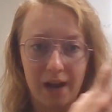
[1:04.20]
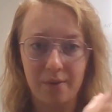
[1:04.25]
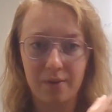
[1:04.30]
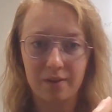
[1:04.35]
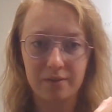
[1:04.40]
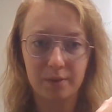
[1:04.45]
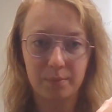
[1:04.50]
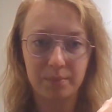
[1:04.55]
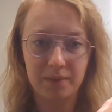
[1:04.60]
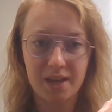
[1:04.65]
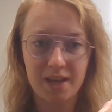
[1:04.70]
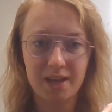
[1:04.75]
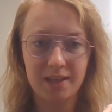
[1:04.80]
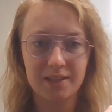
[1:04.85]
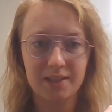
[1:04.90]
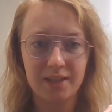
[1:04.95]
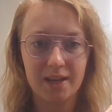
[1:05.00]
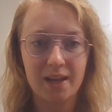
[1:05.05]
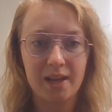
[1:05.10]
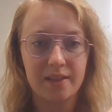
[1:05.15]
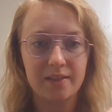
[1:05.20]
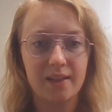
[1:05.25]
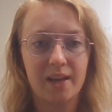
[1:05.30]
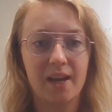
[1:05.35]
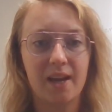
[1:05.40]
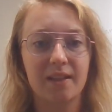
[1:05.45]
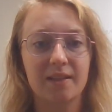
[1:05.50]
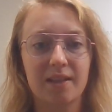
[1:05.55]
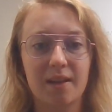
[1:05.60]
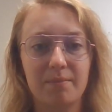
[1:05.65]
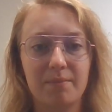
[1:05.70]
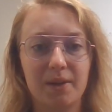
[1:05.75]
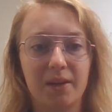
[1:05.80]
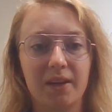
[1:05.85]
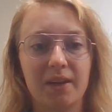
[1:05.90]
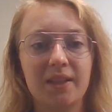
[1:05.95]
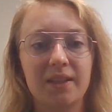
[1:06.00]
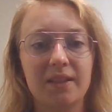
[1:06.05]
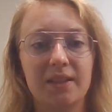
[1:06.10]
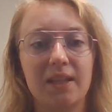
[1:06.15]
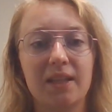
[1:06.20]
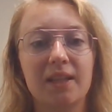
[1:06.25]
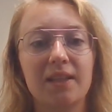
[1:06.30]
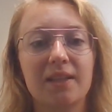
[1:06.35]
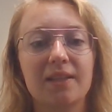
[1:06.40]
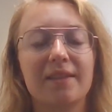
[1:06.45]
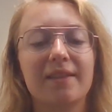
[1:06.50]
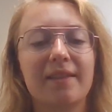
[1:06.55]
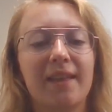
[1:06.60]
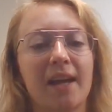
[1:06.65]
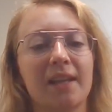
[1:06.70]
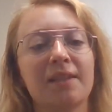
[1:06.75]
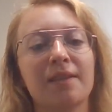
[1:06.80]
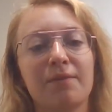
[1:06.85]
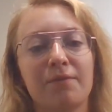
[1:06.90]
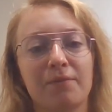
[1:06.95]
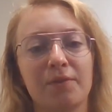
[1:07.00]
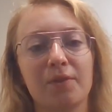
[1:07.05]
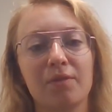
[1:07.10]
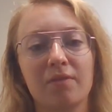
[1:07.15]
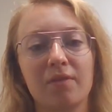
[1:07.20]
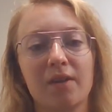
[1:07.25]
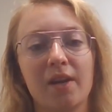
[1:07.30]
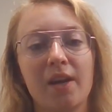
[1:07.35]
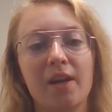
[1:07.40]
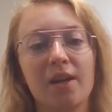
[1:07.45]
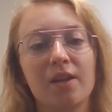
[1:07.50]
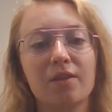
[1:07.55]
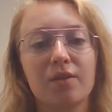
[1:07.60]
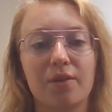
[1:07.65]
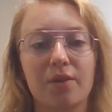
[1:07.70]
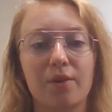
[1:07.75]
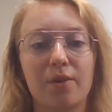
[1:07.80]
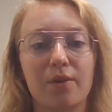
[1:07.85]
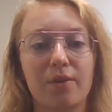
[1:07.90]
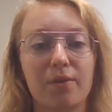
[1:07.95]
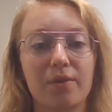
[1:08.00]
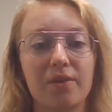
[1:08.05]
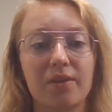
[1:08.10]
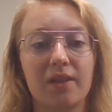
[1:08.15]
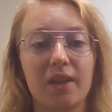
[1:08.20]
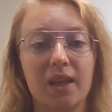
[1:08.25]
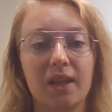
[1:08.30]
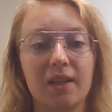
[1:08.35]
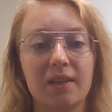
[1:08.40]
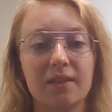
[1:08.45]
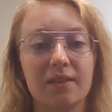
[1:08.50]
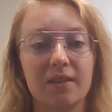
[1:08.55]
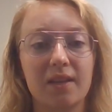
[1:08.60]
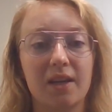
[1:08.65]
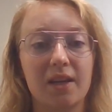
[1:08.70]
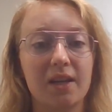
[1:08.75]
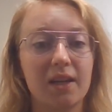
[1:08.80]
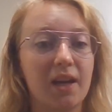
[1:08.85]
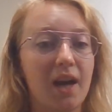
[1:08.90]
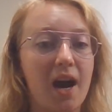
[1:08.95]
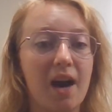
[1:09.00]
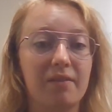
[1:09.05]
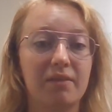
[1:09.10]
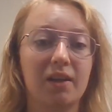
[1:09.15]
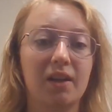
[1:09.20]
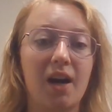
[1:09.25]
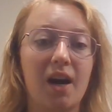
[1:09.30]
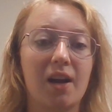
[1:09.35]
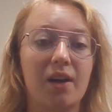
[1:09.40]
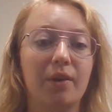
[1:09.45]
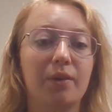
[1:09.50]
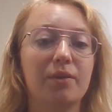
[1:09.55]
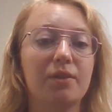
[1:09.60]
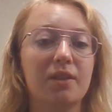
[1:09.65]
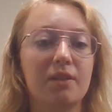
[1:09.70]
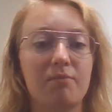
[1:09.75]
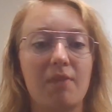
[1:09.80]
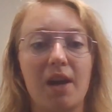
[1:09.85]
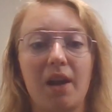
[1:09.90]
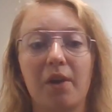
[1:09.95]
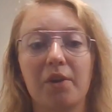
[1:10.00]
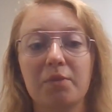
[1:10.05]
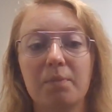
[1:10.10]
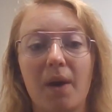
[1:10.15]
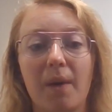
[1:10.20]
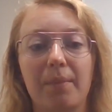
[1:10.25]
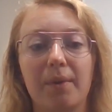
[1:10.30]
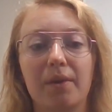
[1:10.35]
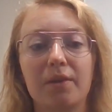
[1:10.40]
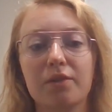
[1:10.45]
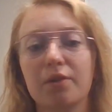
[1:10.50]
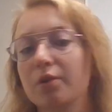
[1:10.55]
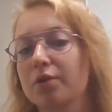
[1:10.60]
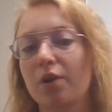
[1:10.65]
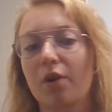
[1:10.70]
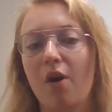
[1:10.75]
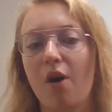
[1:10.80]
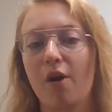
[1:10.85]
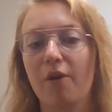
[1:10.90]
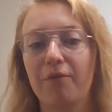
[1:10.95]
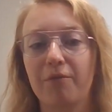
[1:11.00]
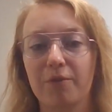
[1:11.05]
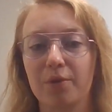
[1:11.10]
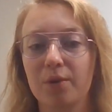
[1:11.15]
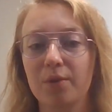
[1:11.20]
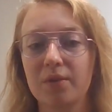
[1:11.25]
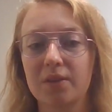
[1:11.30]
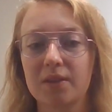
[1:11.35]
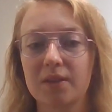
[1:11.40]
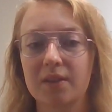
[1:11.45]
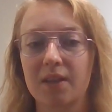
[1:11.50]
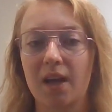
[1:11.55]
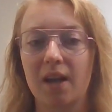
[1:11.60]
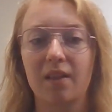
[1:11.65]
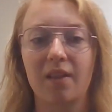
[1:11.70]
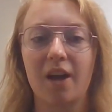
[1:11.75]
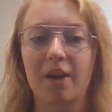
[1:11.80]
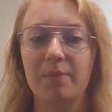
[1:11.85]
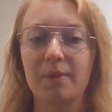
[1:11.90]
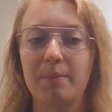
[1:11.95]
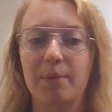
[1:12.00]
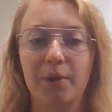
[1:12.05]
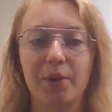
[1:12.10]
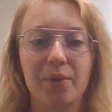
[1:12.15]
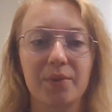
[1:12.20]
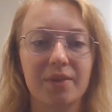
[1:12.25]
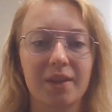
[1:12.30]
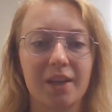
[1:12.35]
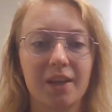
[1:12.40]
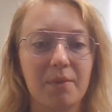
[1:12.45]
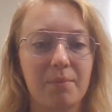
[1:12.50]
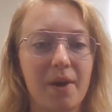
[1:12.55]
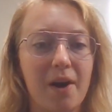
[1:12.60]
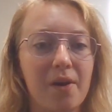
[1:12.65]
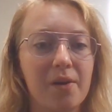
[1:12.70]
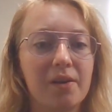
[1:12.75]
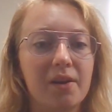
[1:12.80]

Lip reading: of a plant that ends up bearing seeds, that's a fruit. So things like avocados, tomatoes, peppers, those are all fruits that a lot of people don't think about.